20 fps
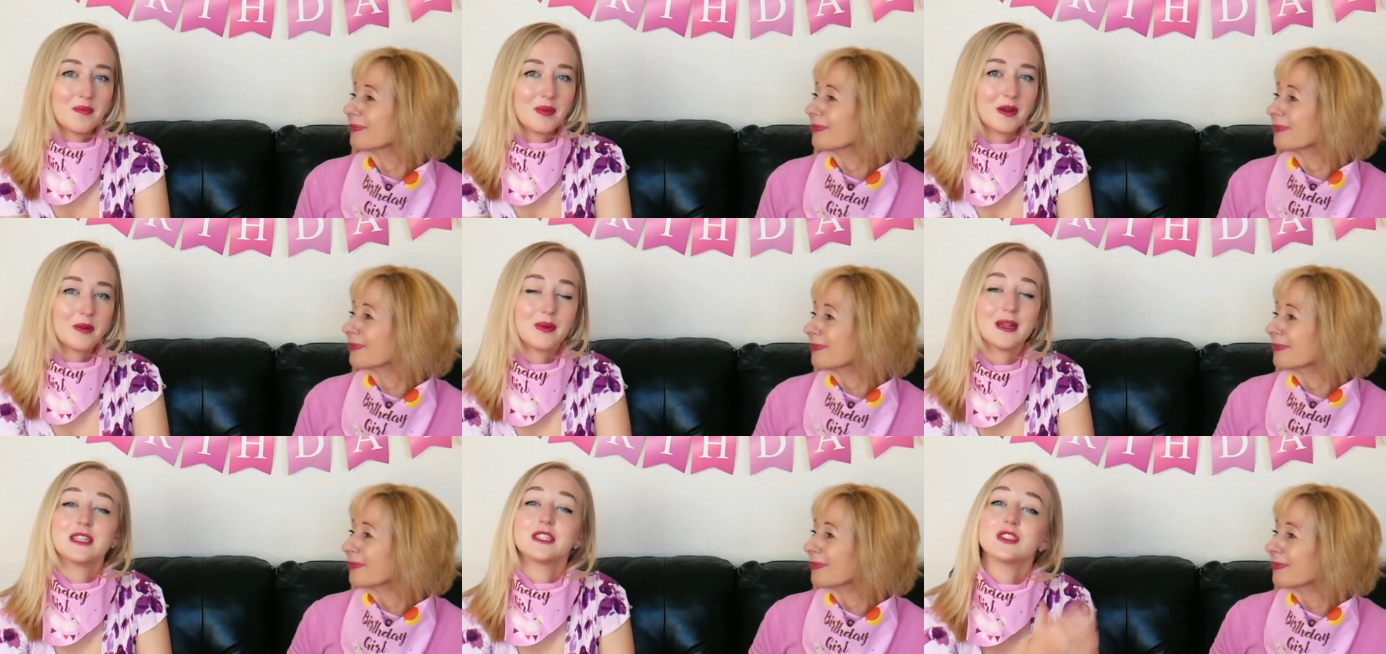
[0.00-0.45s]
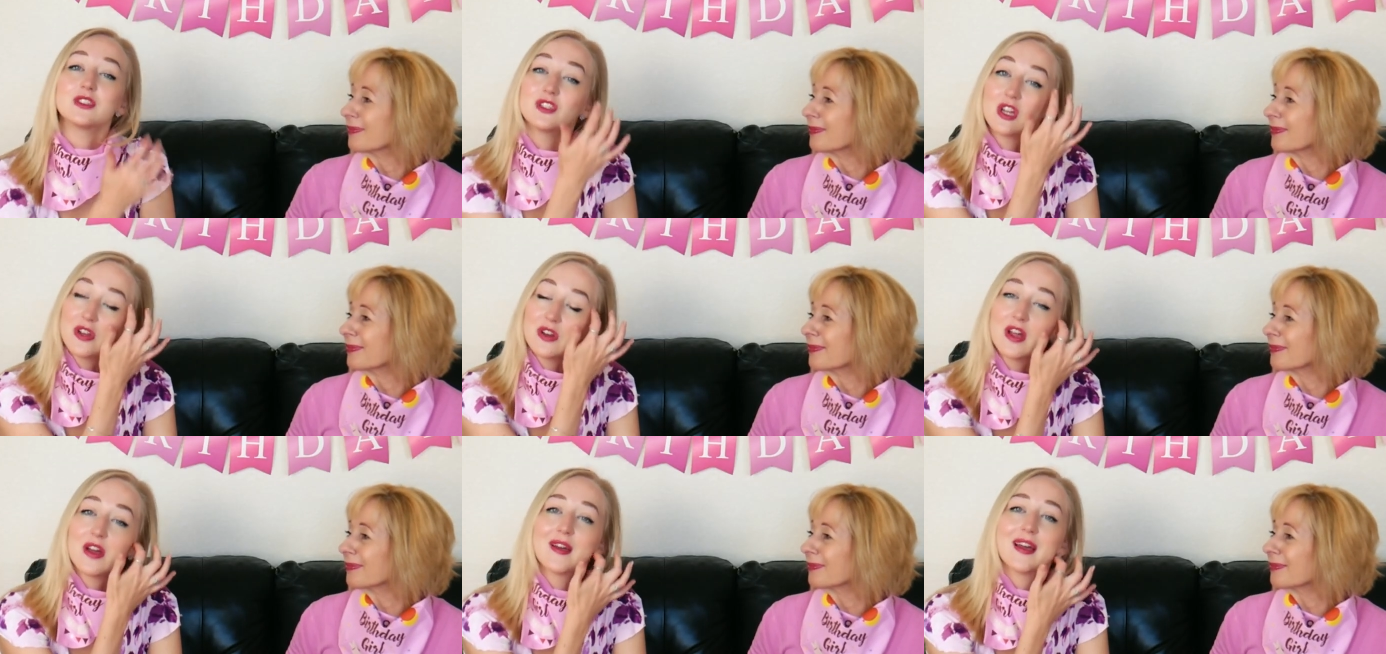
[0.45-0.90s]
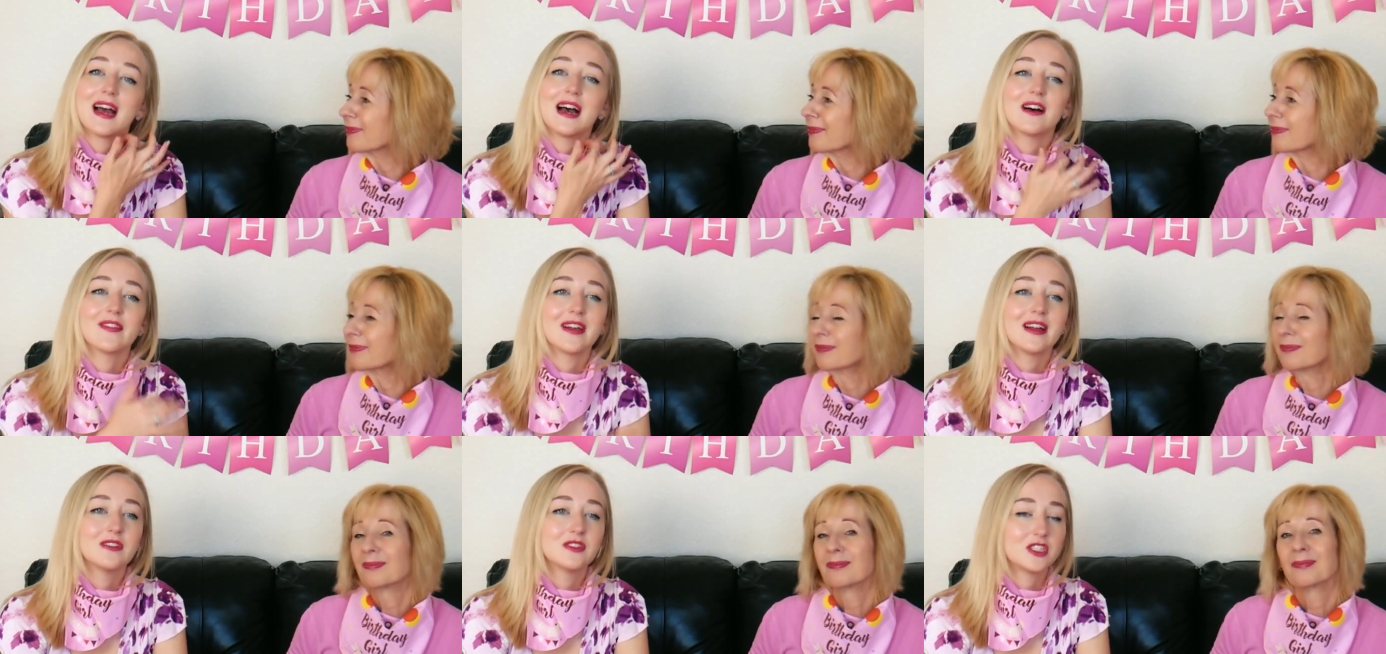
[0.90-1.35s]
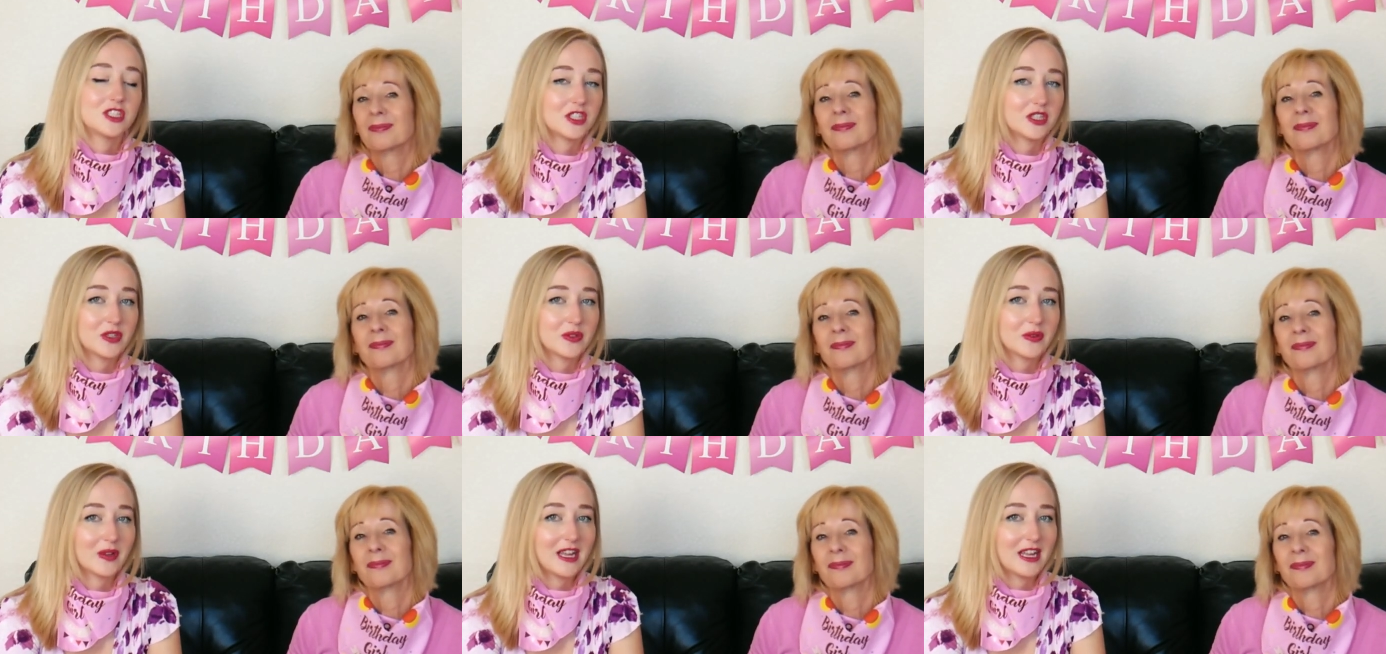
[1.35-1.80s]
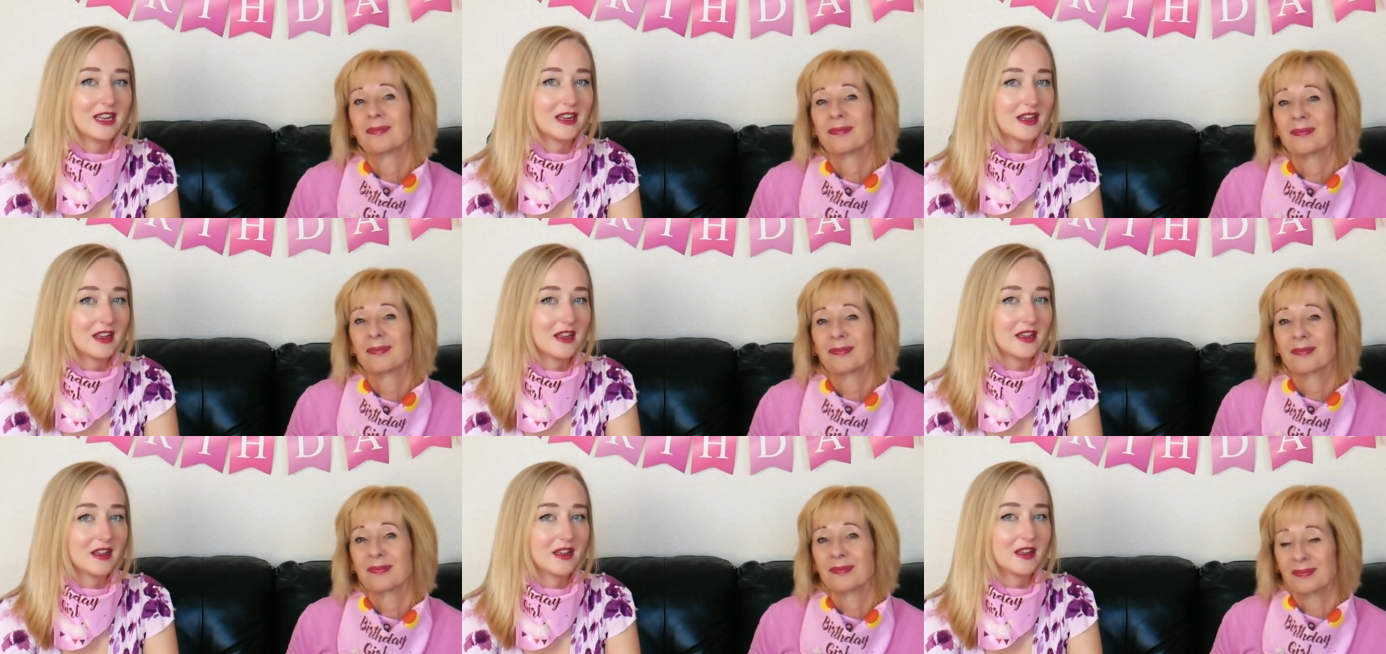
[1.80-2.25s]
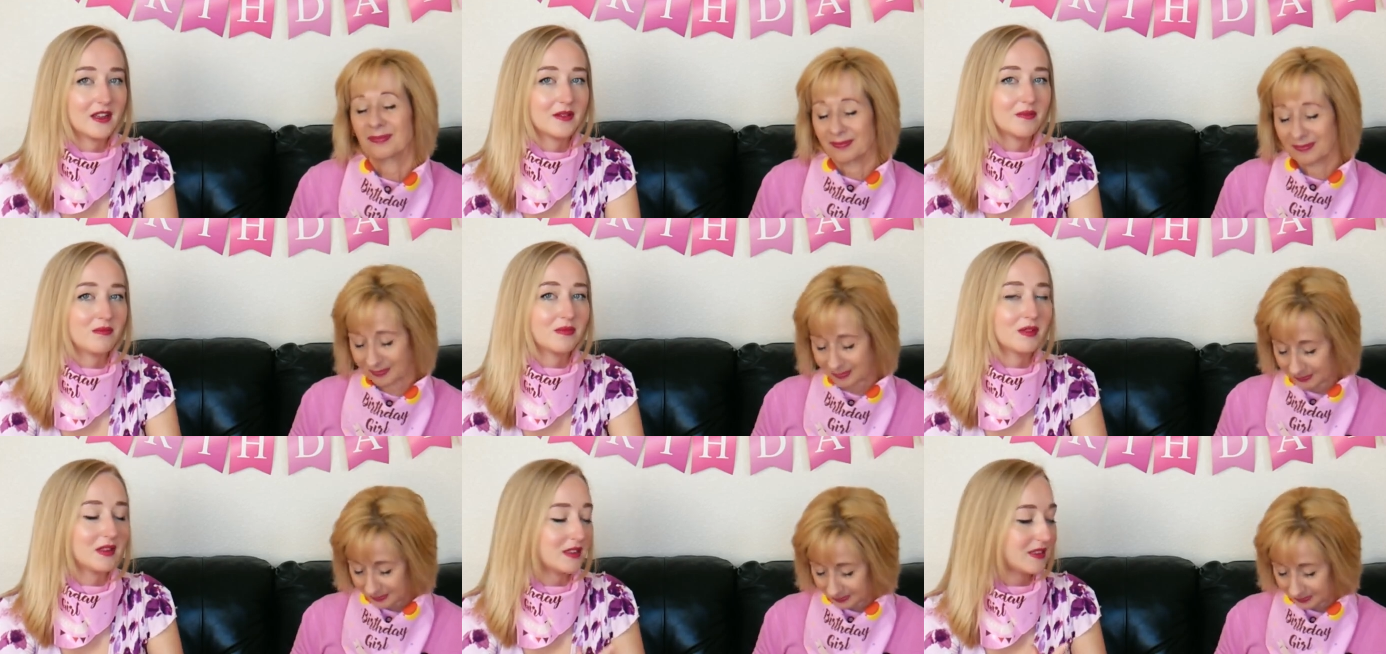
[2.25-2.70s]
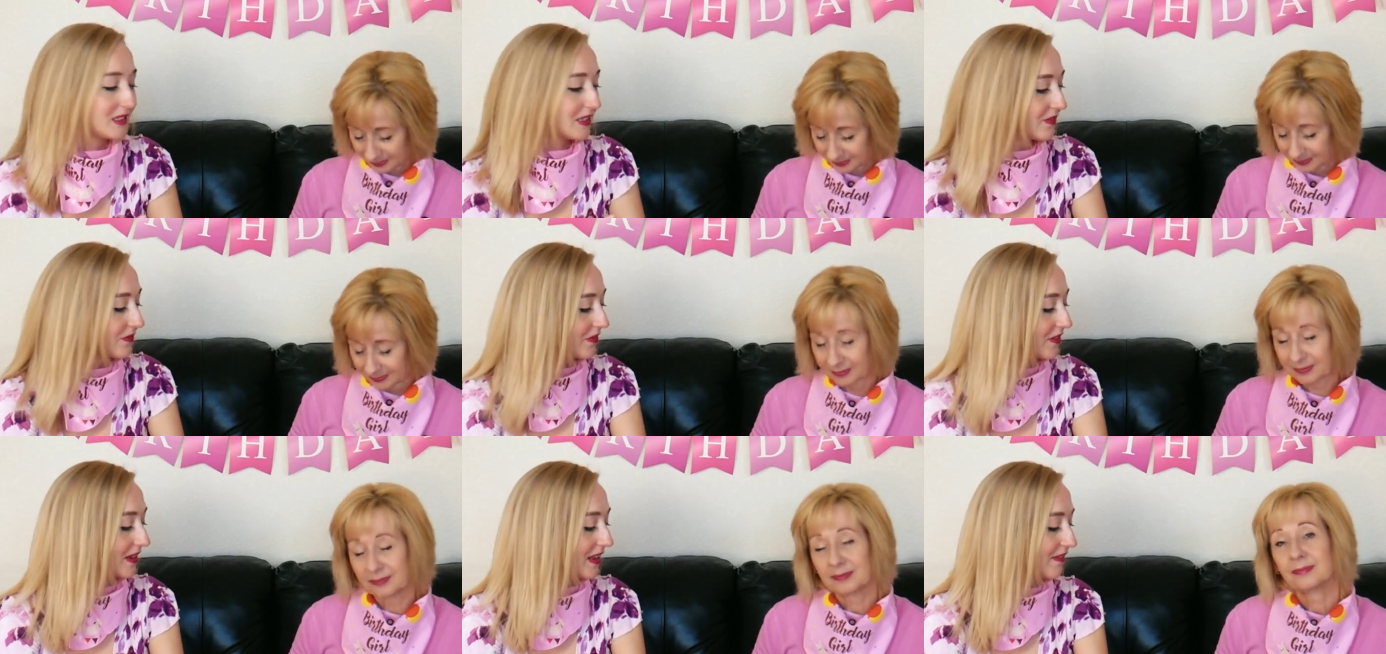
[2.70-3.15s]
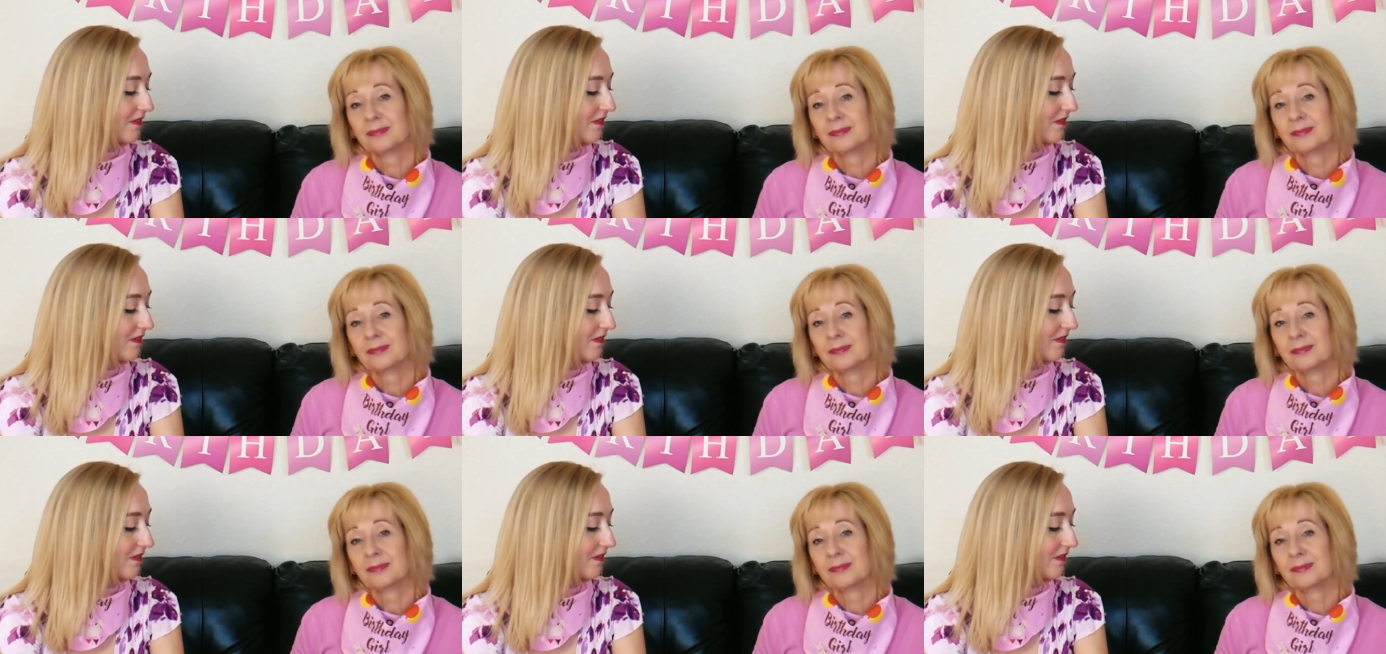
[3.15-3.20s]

Speaker 1: but we just don't know how they'll do in a different